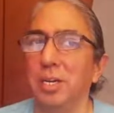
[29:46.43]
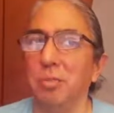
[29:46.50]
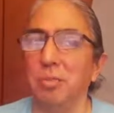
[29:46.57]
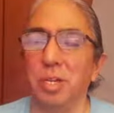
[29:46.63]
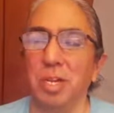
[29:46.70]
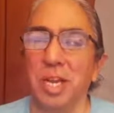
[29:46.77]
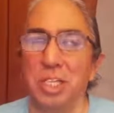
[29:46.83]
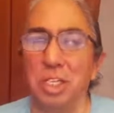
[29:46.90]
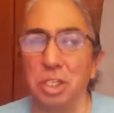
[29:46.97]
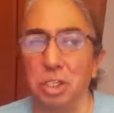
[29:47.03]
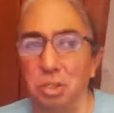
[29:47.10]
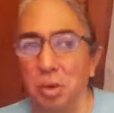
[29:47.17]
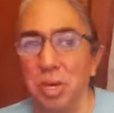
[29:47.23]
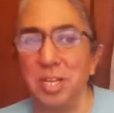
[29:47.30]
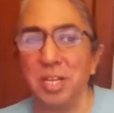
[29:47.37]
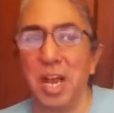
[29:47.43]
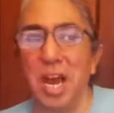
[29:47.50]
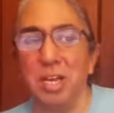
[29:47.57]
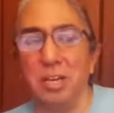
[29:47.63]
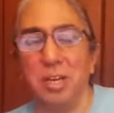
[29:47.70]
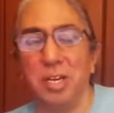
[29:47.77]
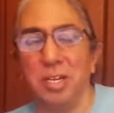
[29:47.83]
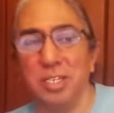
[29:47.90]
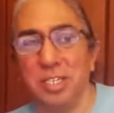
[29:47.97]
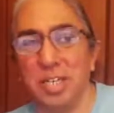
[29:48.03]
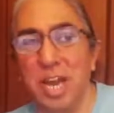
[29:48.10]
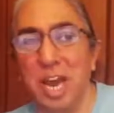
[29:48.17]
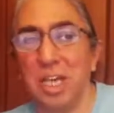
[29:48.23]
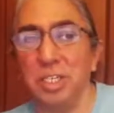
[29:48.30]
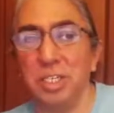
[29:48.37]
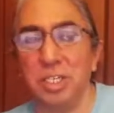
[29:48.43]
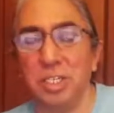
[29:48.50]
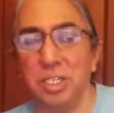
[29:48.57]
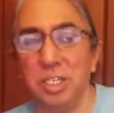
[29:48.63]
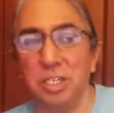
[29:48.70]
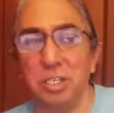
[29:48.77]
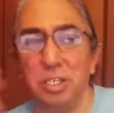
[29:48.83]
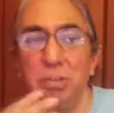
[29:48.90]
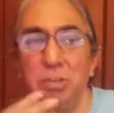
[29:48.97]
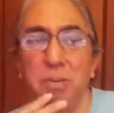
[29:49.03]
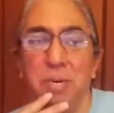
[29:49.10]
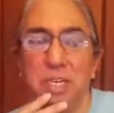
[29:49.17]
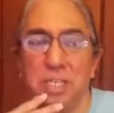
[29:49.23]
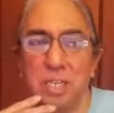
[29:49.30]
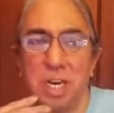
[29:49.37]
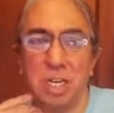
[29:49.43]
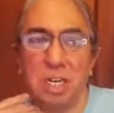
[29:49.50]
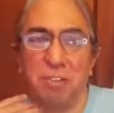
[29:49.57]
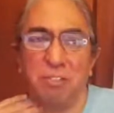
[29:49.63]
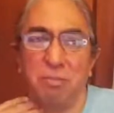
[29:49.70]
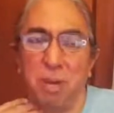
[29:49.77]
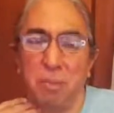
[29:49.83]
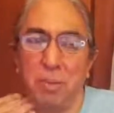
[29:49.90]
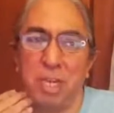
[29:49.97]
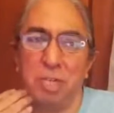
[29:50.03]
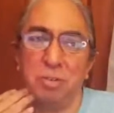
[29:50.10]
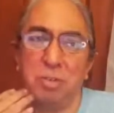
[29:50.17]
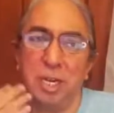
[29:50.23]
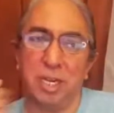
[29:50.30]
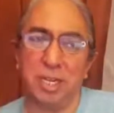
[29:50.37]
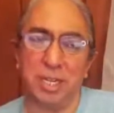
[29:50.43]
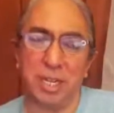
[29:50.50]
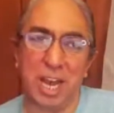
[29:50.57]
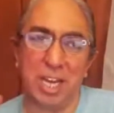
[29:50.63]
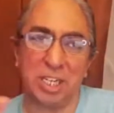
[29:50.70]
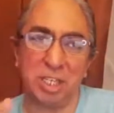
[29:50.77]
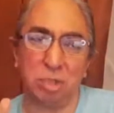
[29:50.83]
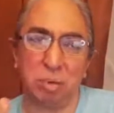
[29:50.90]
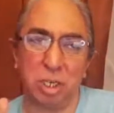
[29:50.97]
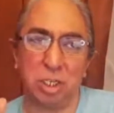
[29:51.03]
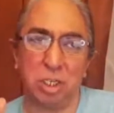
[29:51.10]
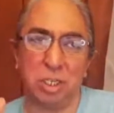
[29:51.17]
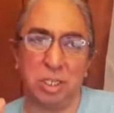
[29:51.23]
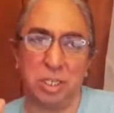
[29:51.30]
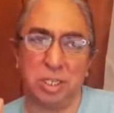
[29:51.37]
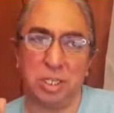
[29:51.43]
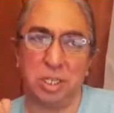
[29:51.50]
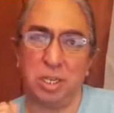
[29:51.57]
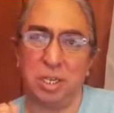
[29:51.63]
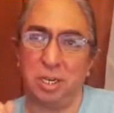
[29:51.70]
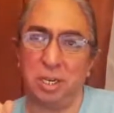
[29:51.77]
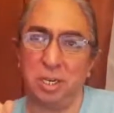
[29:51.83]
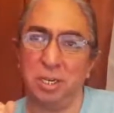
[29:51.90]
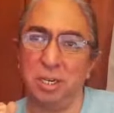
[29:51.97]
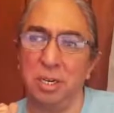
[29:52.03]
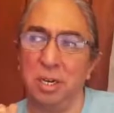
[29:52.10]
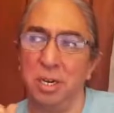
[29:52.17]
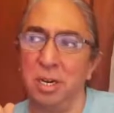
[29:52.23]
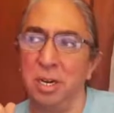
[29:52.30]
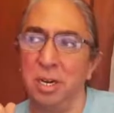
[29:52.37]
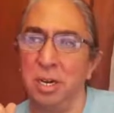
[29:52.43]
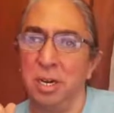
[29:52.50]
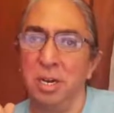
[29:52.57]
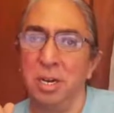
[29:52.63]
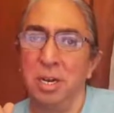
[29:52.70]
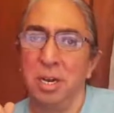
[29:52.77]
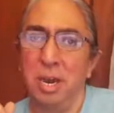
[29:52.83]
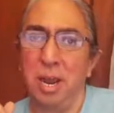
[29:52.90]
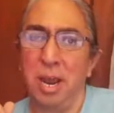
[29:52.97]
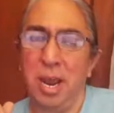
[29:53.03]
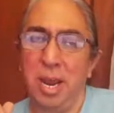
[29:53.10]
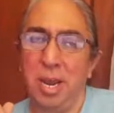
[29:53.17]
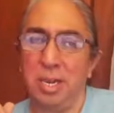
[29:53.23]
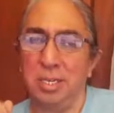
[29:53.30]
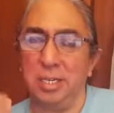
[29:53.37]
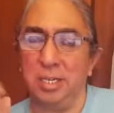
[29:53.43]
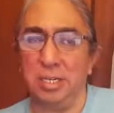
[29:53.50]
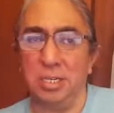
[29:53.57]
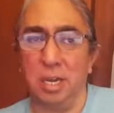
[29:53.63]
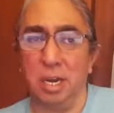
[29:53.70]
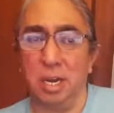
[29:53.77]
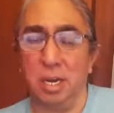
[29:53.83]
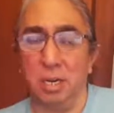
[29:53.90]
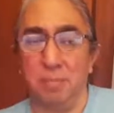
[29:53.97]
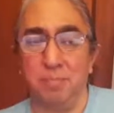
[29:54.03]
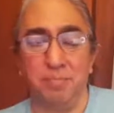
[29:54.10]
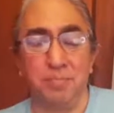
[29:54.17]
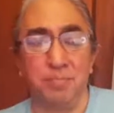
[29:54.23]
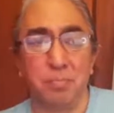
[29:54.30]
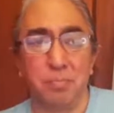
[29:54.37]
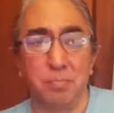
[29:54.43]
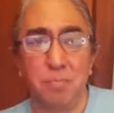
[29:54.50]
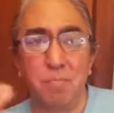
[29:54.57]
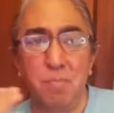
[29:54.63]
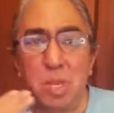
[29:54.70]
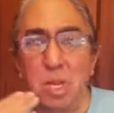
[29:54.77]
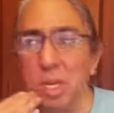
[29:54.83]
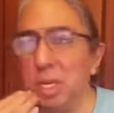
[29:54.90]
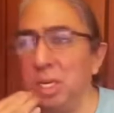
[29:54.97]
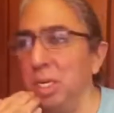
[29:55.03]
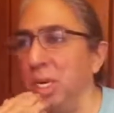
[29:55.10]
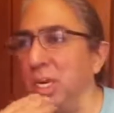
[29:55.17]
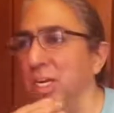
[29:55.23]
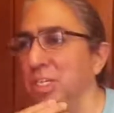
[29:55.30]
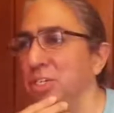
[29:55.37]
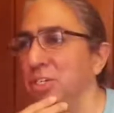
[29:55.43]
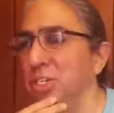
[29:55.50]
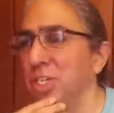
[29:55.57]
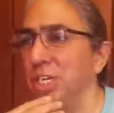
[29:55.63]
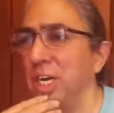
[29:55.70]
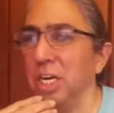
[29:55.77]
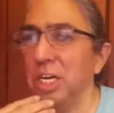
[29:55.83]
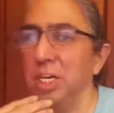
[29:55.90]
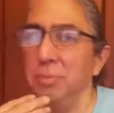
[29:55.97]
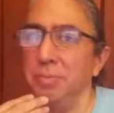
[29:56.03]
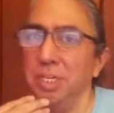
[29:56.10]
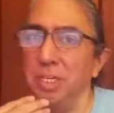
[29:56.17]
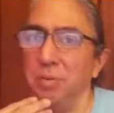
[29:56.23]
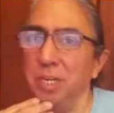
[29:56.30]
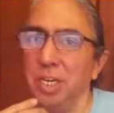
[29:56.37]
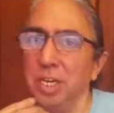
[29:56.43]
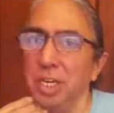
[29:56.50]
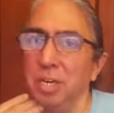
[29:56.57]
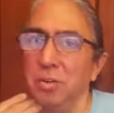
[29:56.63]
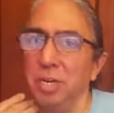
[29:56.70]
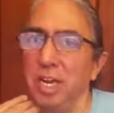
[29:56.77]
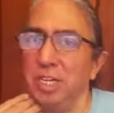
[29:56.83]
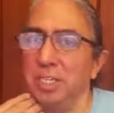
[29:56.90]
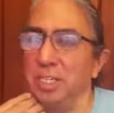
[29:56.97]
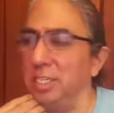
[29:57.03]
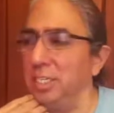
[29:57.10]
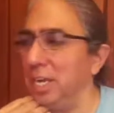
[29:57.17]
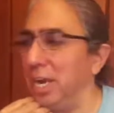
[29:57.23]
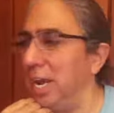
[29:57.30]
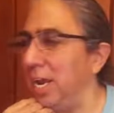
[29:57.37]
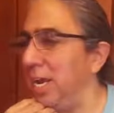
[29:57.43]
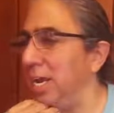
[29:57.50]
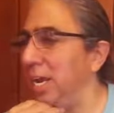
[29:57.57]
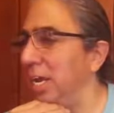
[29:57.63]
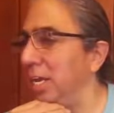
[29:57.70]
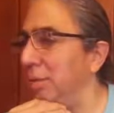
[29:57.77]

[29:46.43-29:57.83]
like to join that, you can actually still do it by signing up for my Patreon at the Ask Questions tier. And Seung-Chan and I are going to be doing a Q&A today at